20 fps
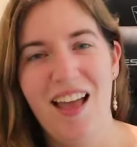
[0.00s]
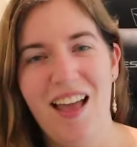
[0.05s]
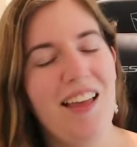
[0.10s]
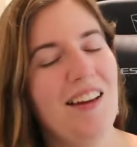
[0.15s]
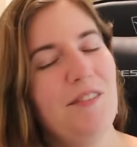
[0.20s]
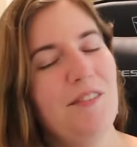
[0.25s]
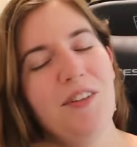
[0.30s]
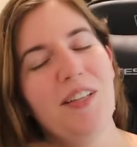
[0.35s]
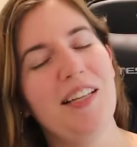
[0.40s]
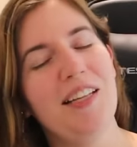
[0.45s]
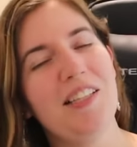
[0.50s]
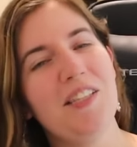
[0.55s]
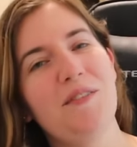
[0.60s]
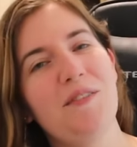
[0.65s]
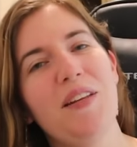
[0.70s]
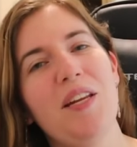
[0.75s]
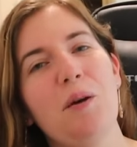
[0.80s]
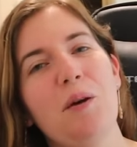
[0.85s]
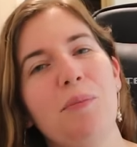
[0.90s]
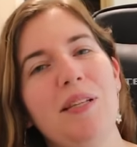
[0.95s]
And if you like this
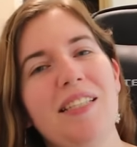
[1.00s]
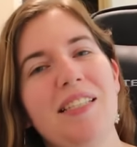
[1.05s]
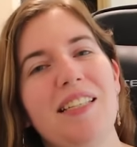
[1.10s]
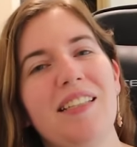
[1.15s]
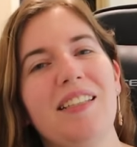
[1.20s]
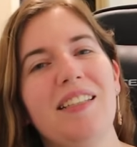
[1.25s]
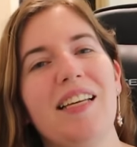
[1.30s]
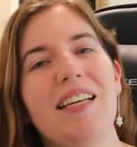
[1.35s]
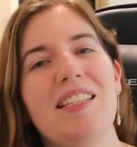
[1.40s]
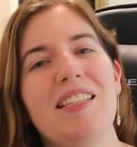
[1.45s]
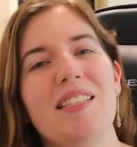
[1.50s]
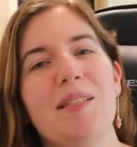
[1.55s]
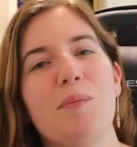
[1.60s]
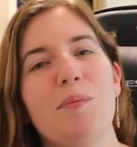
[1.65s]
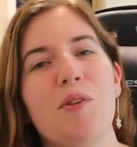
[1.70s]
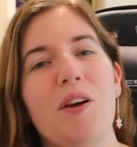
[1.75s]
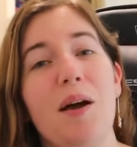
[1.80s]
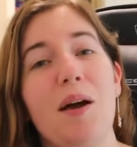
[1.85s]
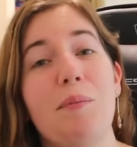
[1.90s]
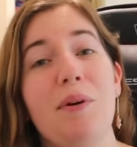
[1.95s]
video, please hit the like and
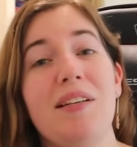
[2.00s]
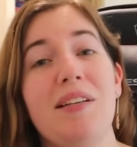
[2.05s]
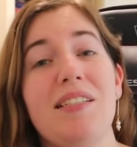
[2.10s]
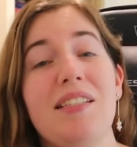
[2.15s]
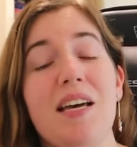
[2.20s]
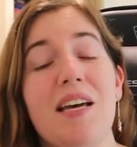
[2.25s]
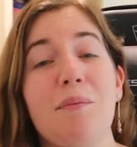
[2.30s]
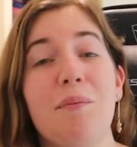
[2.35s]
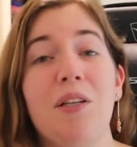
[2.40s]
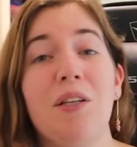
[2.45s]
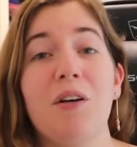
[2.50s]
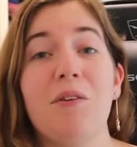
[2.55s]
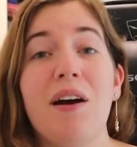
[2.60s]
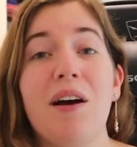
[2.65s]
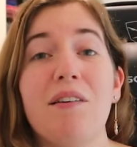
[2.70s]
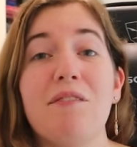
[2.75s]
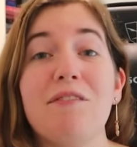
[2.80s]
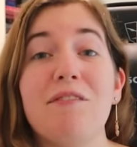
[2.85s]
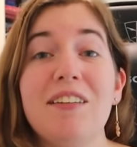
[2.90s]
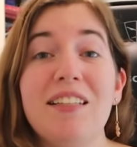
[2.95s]
subscribe button down below.
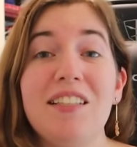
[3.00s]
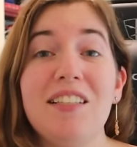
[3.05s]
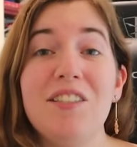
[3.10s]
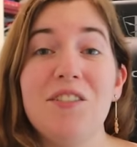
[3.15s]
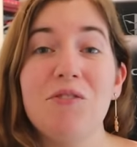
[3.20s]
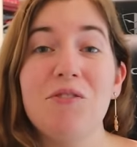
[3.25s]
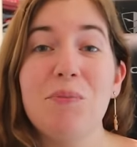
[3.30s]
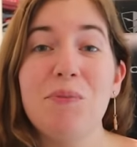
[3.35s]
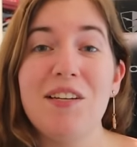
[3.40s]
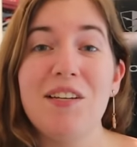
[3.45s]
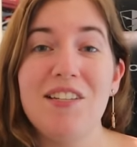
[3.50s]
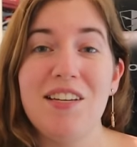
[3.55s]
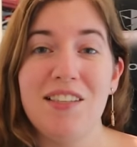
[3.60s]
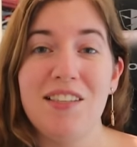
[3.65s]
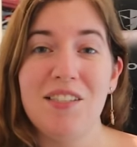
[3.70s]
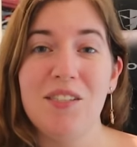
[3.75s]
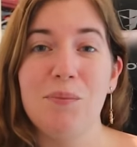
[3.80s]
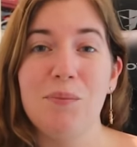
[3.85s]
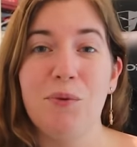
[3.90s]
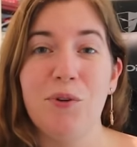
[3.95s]
I really do appreciate
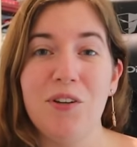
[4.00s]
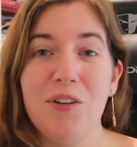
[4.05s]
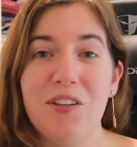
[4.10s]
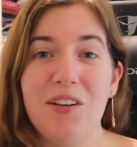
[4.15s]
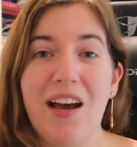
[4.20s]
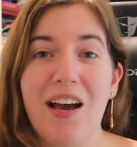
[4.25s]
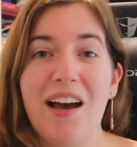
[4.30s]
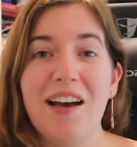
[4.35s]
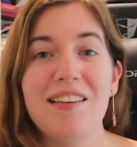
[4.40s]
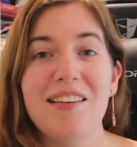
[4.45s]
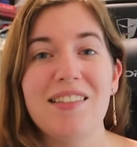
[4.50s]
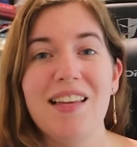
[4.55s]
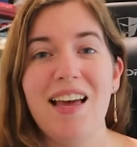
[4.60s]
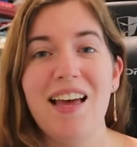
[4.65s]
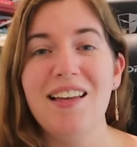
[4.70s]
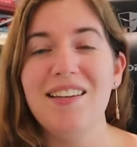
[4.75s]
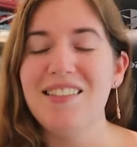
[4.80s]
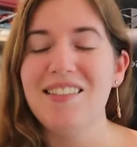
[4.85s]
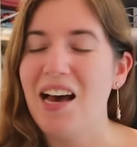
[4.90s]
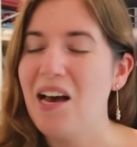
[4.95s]
the support, you guys,
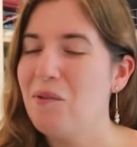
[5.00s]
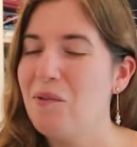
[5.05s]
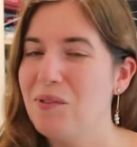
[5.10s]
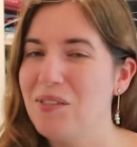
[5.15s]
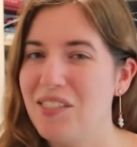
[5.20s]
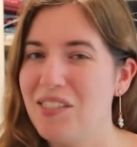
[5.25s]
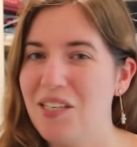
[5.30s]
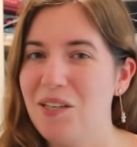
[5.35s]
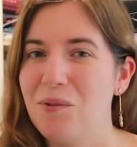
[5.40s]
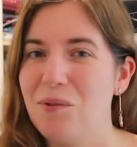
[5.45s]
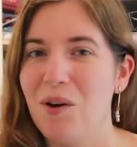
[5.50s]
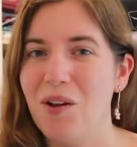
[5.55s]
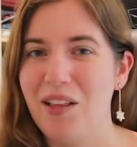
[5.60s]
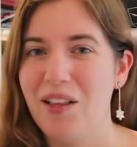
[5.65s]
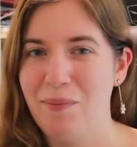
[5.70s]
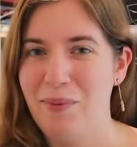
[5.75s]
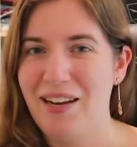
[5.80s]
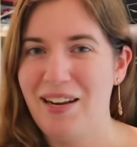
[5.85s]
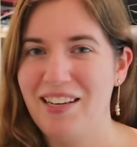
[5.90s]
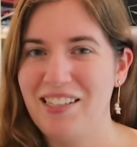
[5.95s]
and I will see you all
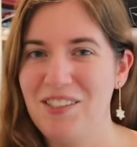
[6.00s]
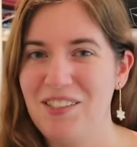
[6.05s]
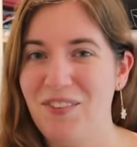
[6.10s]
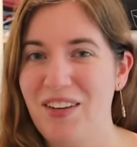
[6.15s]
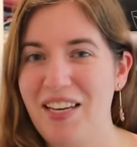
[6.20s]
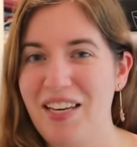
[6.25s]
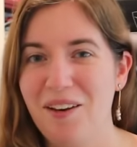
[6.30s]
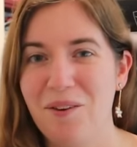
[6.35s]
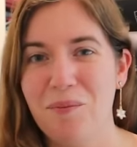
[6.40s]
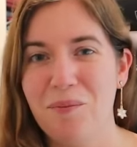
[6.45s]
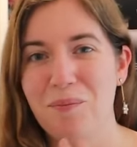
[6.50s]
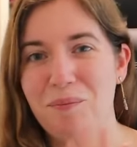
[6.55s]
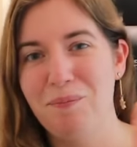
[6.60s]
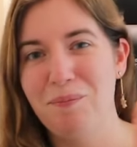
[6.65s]
in my next video.